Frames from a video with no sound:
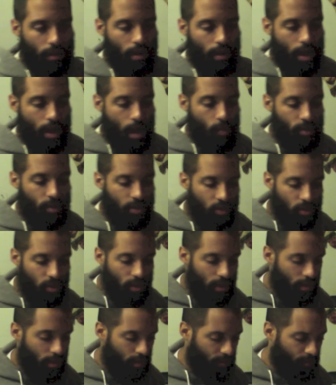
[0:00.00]
I want to
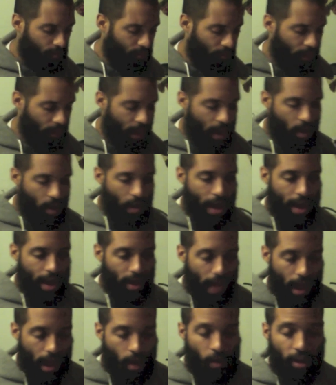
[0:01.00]
see how I,
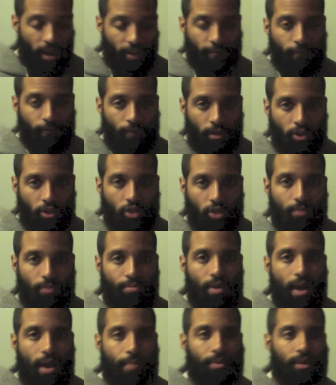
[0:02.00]
how I can function
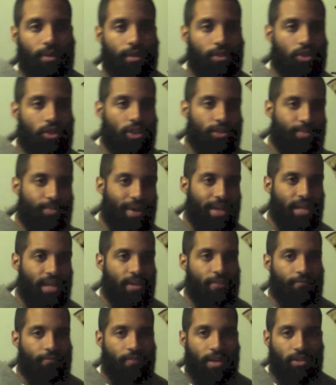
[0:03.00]
properly just by eating
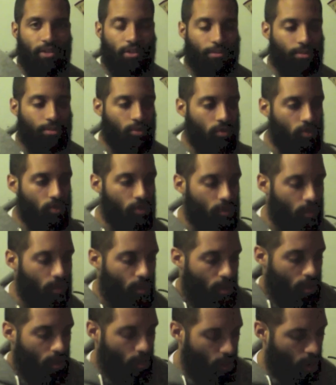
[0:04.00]
vegetables.
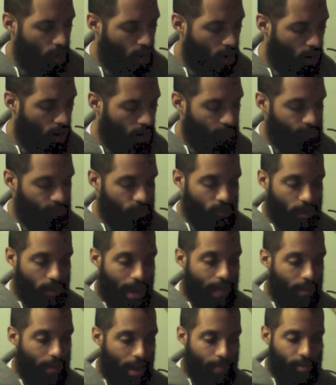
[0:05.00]
Um, so I,
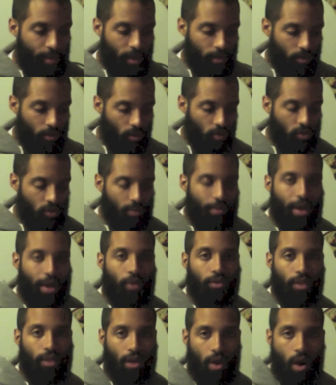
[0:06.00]
am gonna throw some
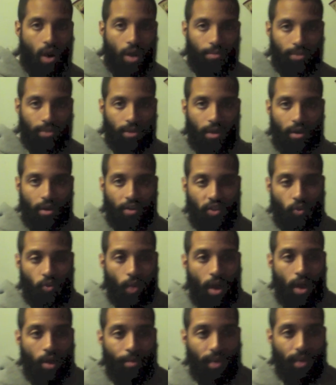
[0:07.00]
healthy carbs in there as
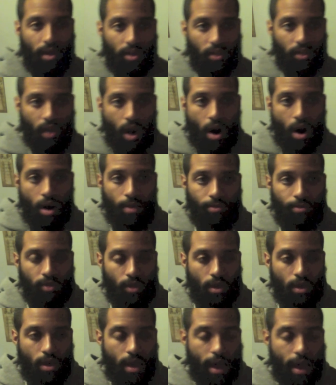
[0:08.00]
well because carbs,
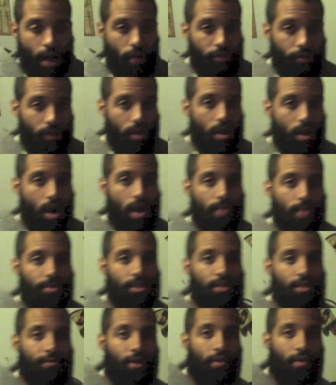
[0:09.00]
healthy carbs is
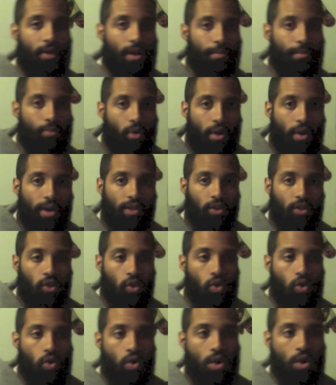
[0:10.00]
very important
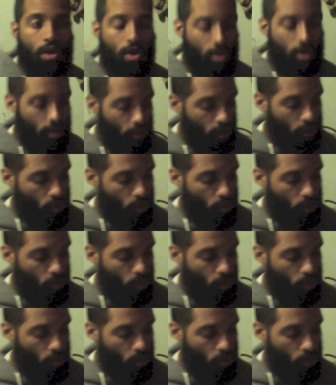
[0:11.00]
too. You